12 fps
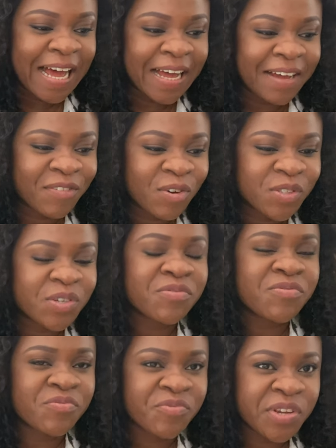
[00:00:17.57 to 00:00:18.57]
i've got a
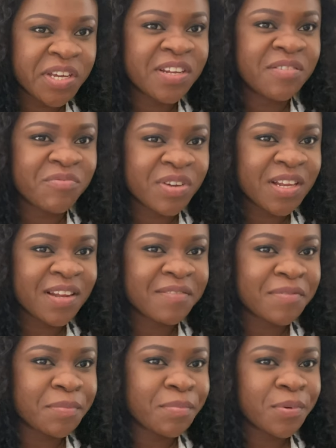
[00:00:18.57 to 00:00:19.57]
really really
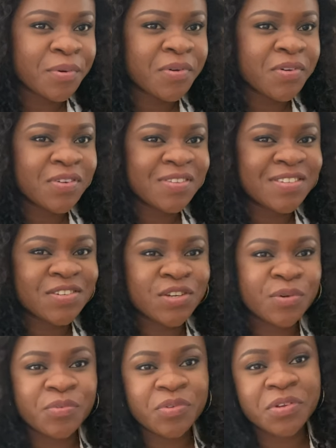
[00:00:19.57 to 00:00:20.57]
lovely book to
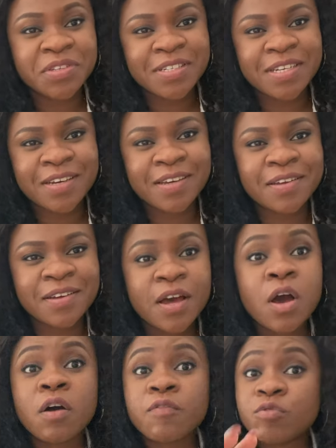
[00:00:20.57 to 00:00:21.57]
share with you today
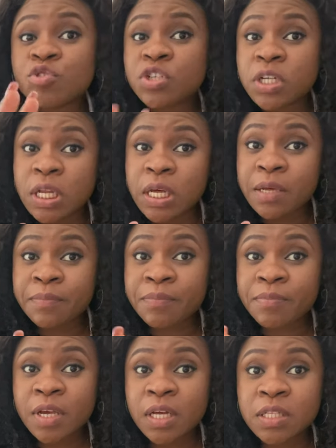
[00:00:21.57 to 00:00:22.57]
unfortunately
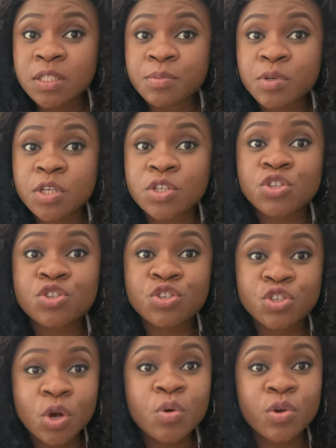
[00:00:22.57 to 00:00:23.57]
this book is
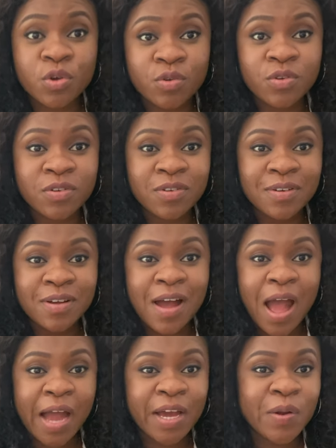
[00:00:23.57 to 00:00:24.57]
so good
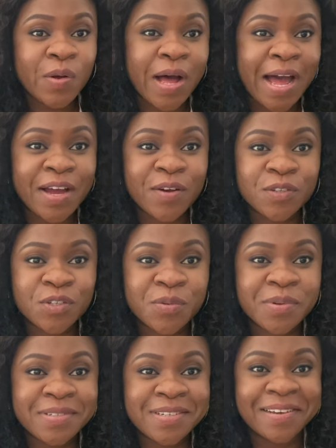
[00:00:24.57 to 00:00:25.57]
i couldn't hang on
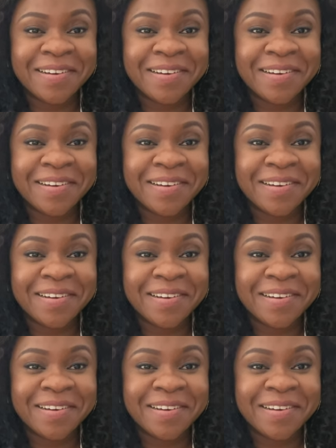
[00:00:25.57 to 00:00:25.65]
to it